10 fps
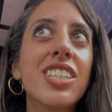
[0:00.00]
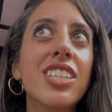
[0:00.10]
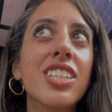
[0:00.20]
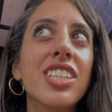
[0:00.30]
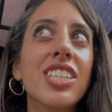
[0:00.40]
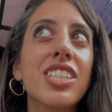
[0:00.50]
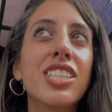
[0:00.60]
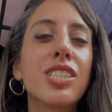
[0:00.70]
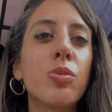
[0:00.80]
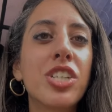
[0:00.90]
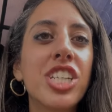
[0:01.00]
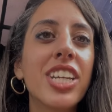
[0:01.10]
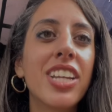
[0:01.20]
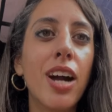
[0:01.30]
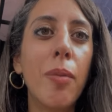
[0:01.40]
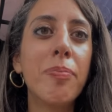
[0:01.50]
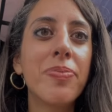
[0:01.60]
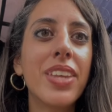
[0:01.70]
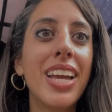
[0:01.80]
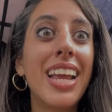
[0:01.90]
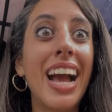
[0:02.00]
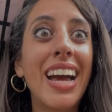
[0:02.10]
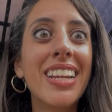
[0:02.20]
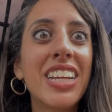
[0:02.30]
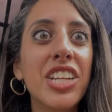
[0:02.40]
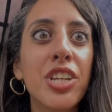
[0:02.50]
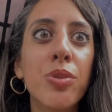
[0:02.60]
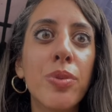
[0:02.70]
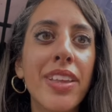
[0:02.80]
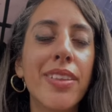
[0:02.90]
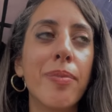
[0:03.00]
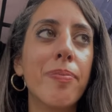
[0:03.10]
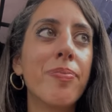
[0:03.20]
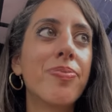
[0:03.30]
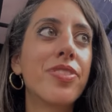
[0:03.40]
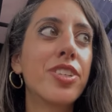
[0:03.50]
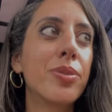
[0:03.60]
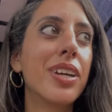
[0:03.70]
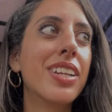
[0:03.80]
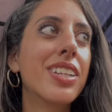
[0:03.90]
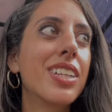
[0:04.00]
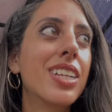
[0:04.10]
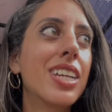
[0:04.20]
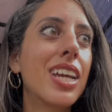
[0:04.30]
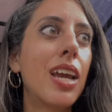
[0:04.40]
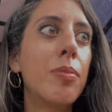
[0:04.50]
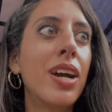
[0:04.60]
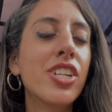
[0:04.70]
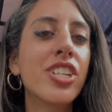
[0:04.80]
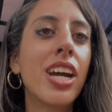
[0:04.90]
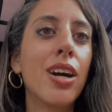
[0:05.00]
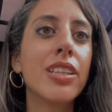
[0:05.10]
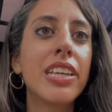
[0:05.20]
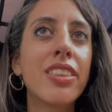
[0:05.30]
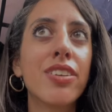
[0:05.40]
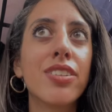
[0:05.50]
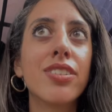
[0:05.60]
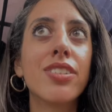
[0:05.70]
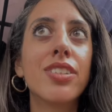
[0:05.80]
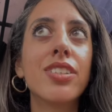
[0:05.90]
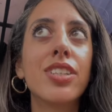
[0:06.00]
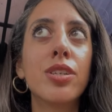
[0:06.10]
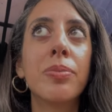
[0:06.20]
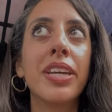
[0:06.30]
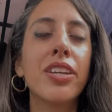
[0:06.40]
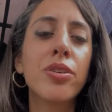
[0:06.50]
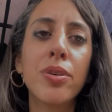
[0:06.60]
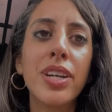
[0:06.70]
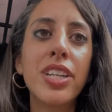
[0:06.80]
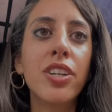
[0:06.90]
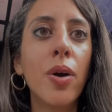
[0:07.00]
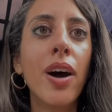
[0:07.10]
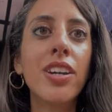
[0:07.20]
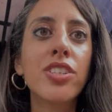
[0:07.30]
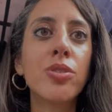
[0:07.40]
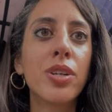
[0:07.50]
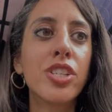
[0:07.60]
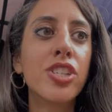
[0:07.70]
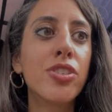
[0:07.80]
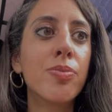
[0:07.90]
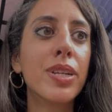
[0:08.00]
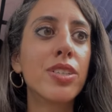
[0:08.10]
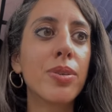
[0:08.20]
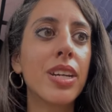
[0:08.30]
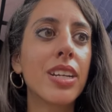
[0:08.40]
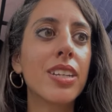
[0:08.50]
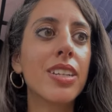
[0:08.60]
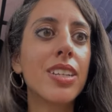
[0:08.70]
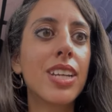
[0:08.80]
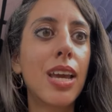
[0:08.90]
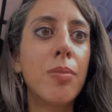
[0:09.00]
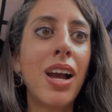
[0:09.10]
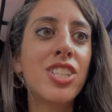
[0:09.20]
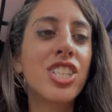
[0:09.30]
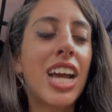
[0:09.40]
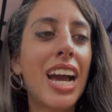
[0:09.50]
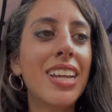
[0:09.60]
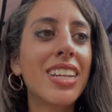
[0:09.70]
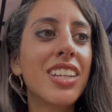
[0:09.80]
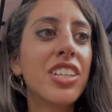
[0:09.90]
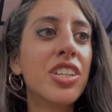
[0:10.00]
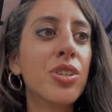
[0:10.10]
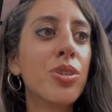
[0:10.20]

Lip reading: switching it up and adding a new rhythm to it. Imagine how lethal you'll be. You already know how to do what you've been doing. Imagine adding a new